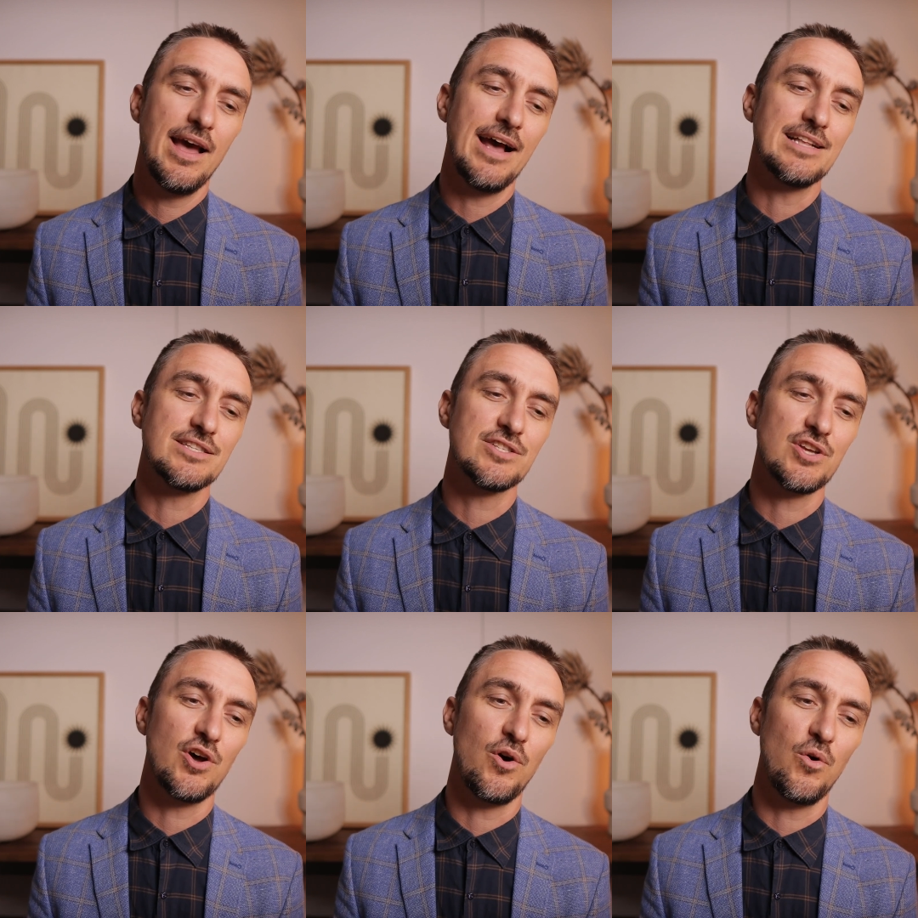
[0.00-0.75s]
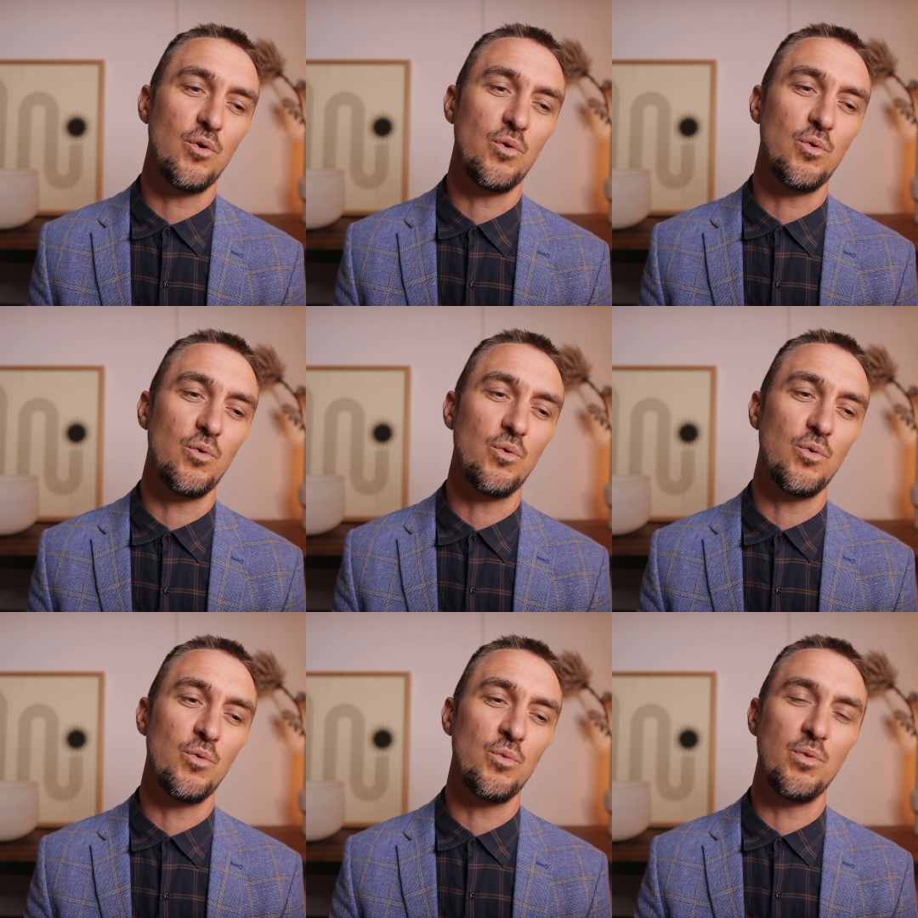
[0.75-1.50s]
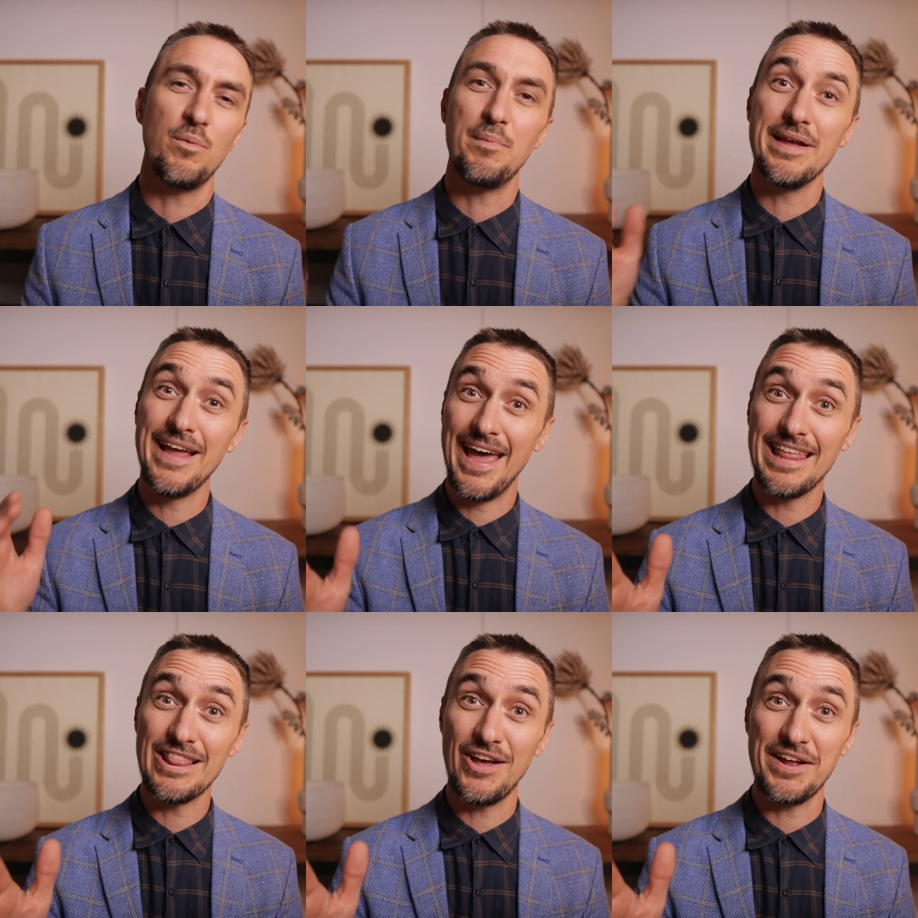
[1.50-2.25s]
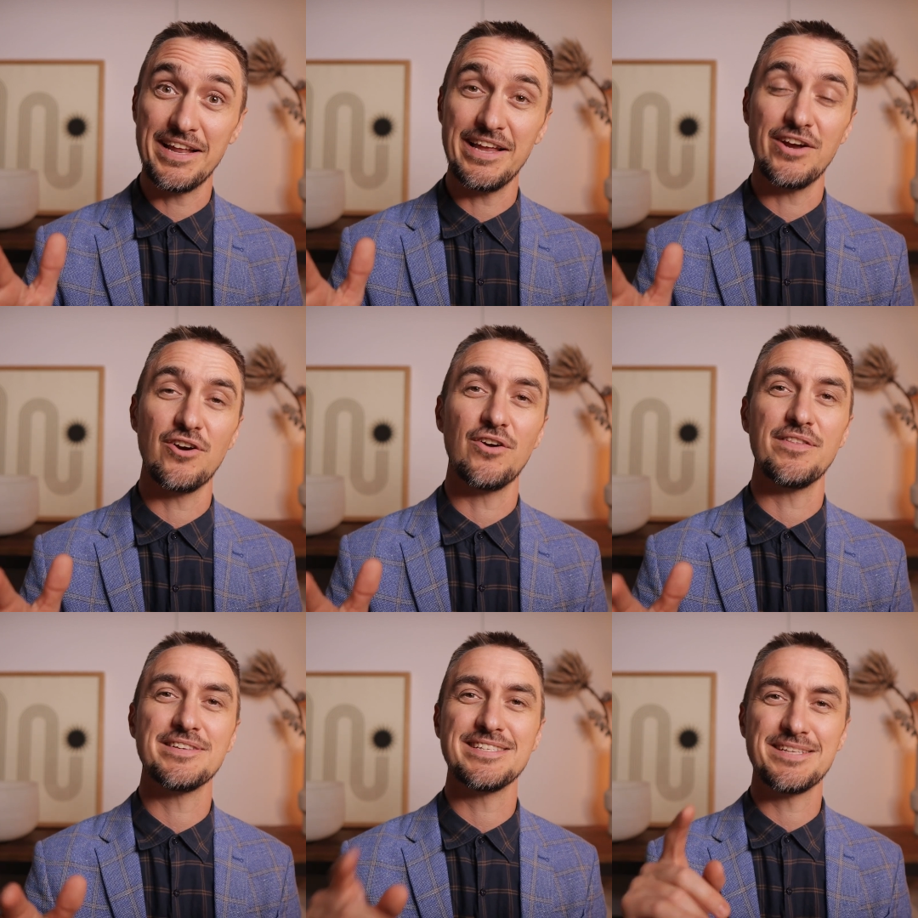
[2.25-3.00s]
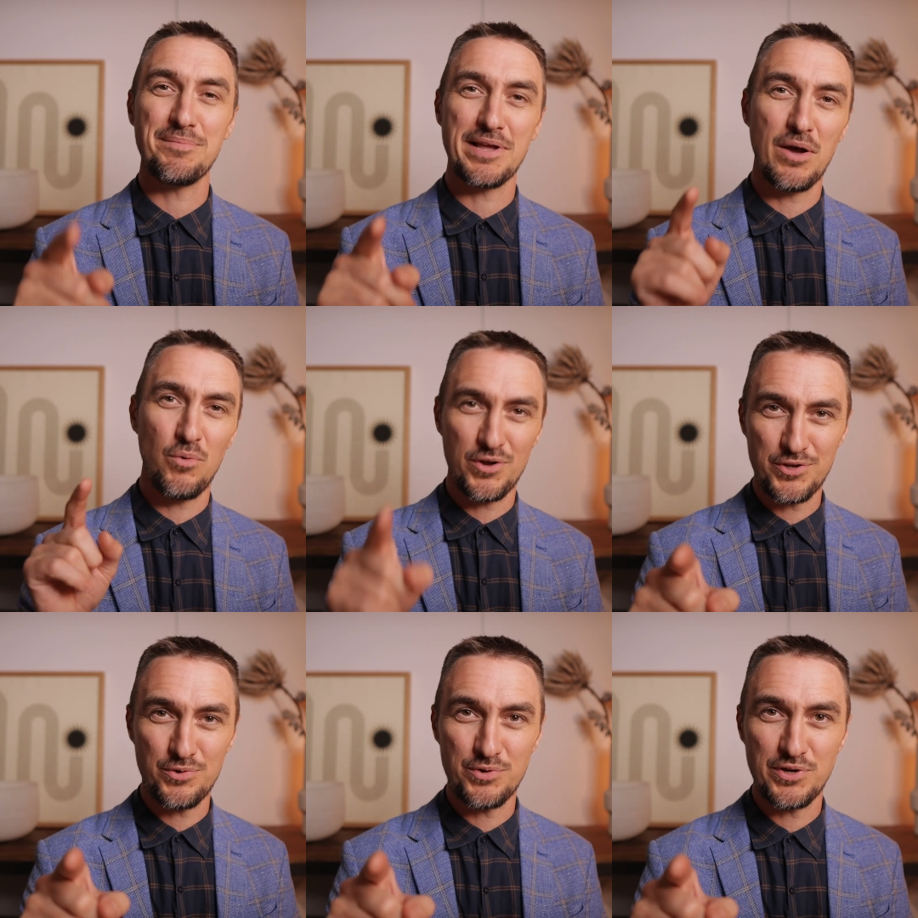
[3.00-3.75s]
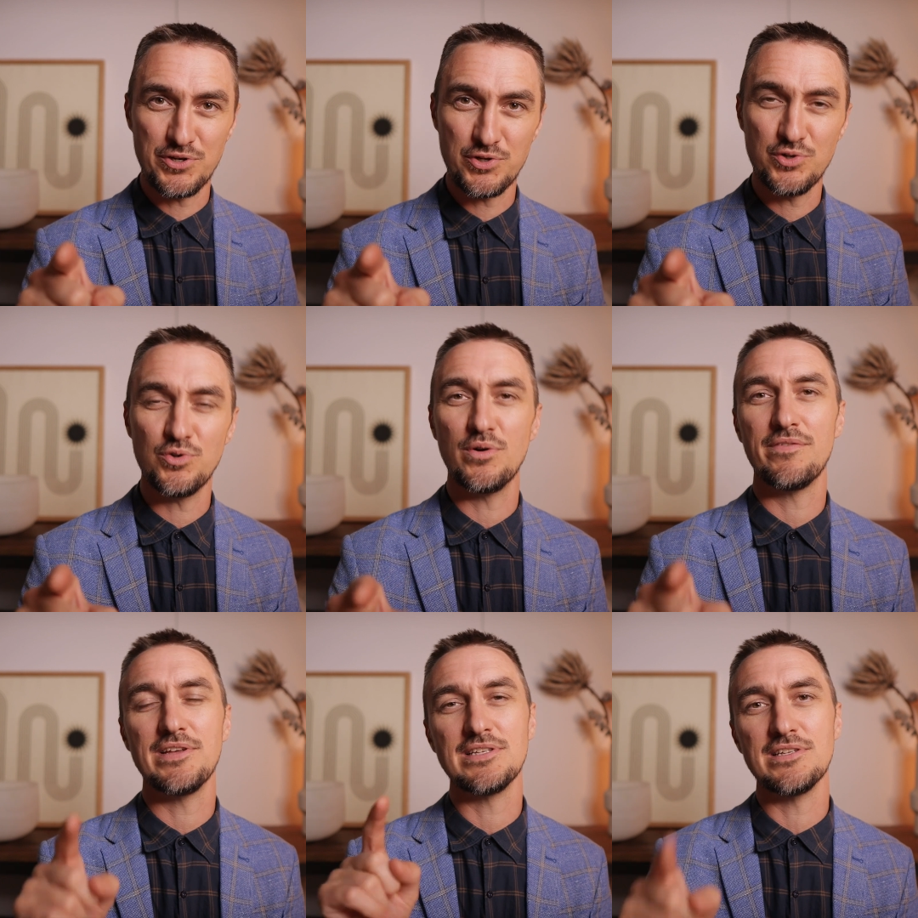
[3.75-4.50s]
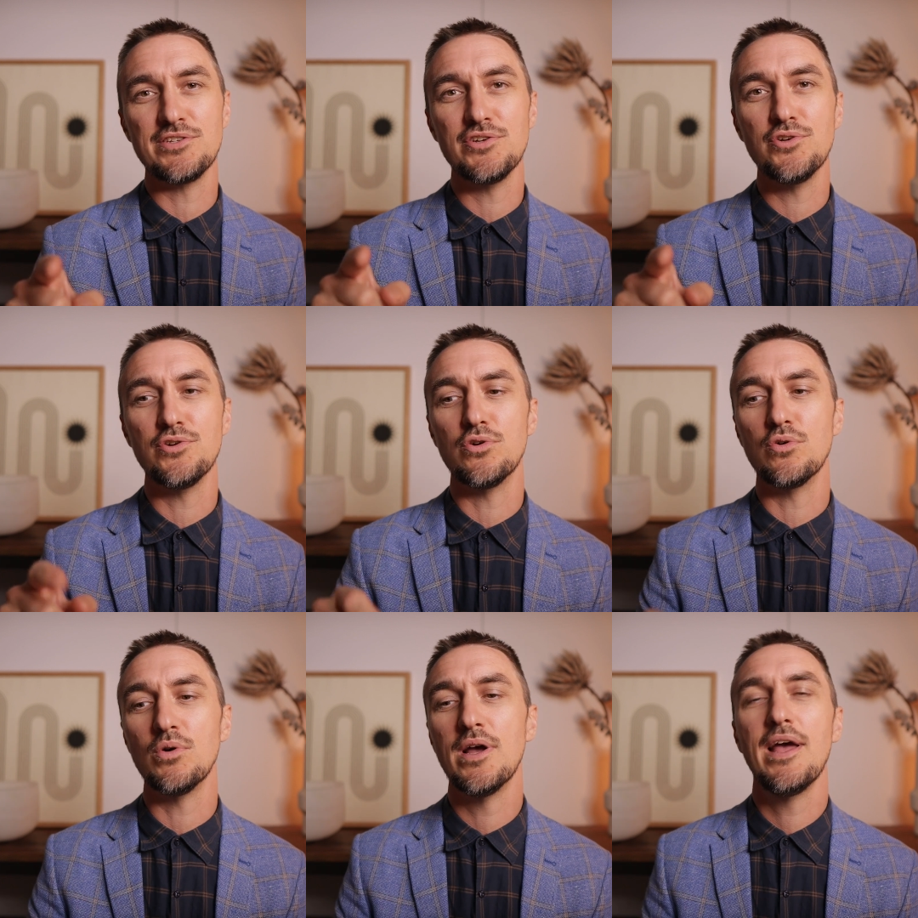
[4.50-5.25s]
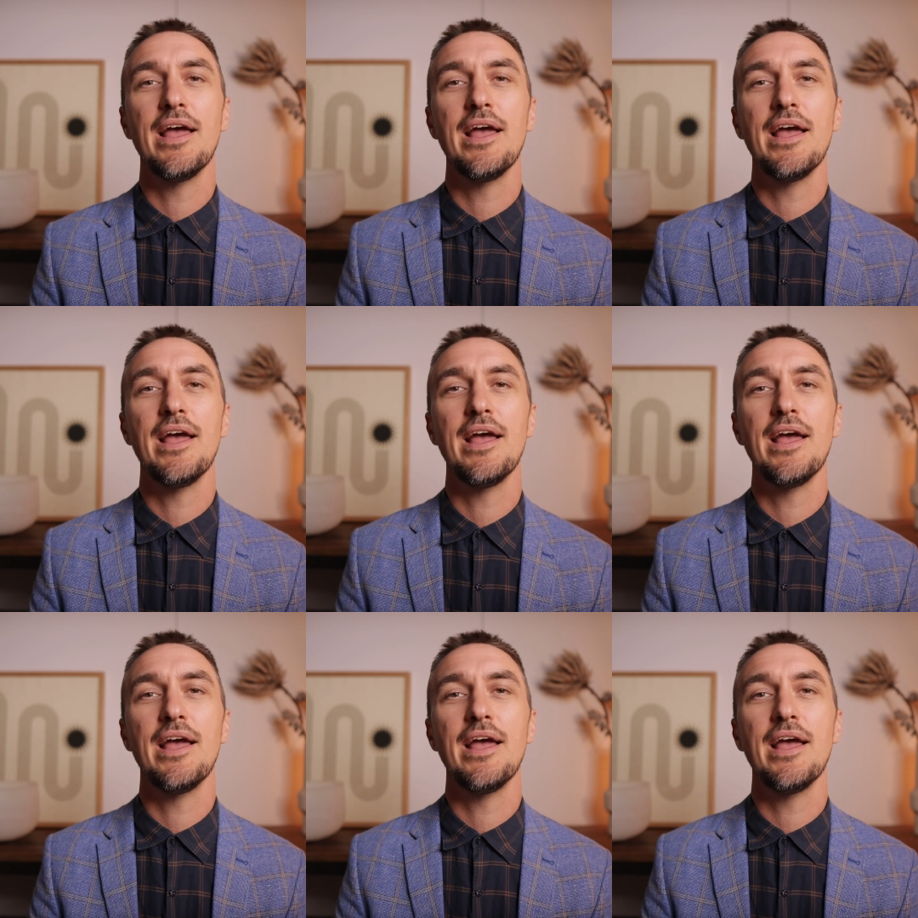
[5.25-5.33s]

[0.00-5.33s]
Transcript: And so the big headline here, and this is something I want you to do if this is you,